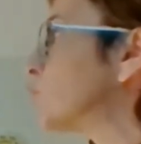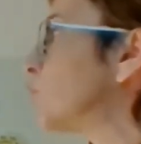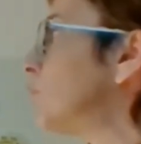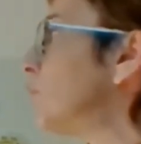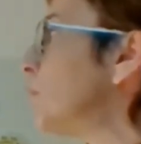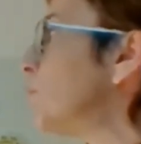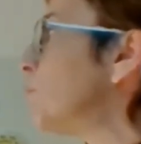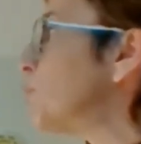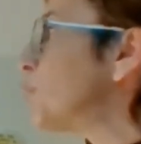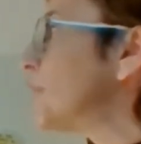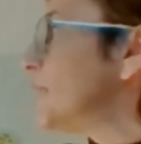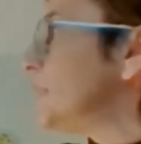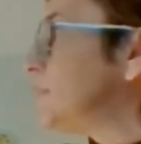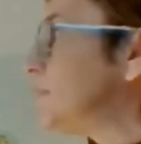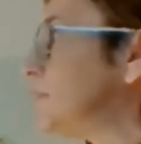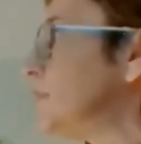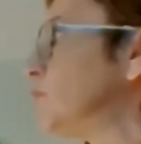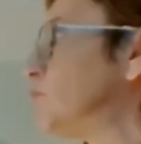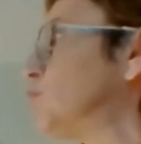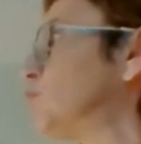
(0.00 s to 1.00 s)

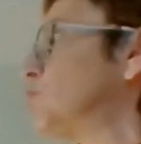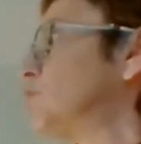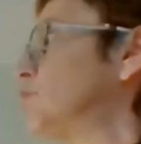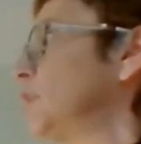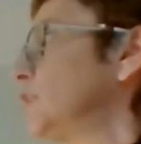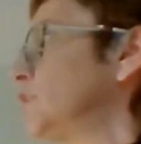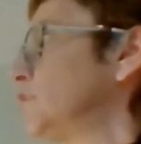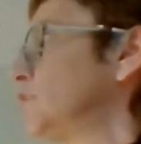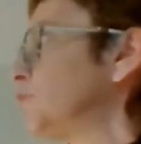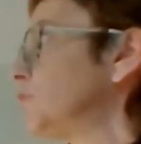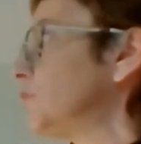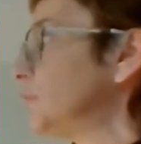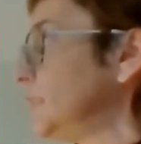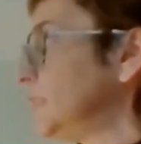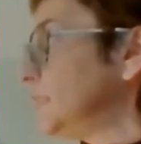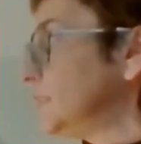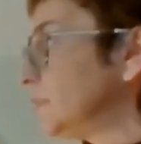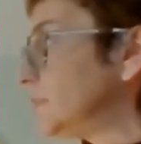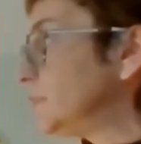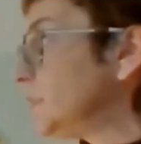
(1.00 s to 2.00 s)
collaborating successful
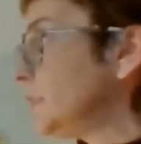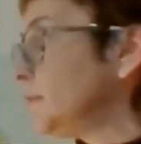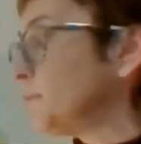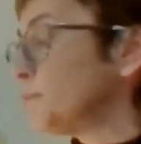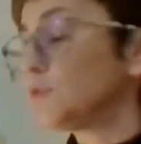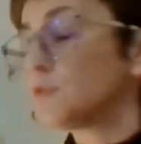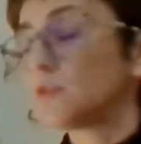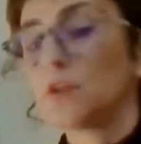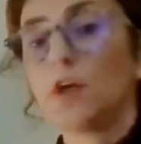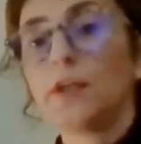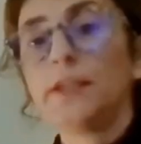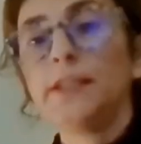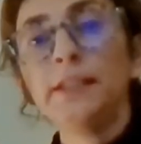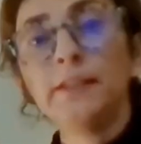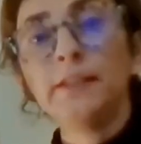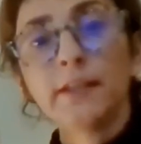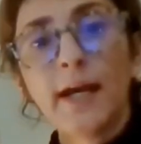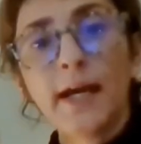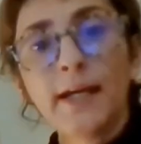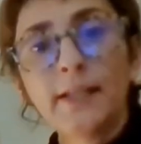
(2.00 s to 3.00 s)
in the teams,
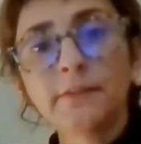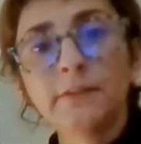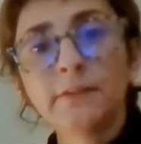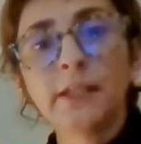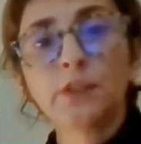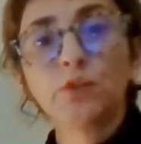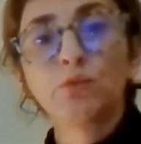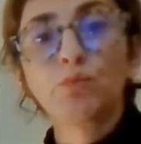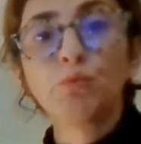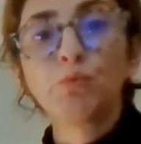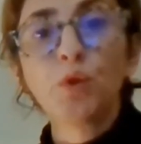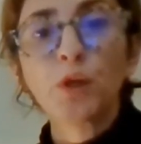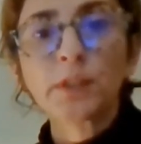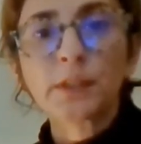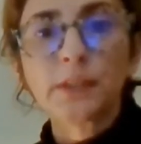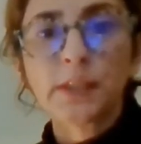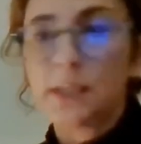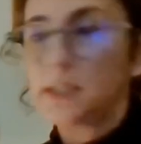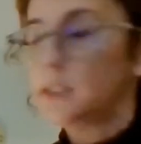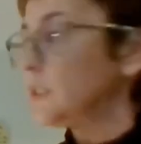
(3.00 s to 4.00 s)
in and
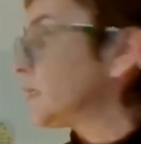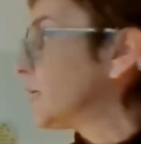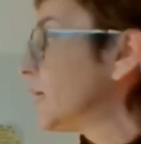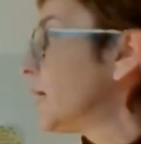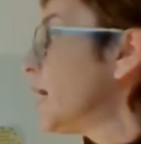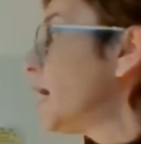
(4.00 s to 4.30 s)
networking,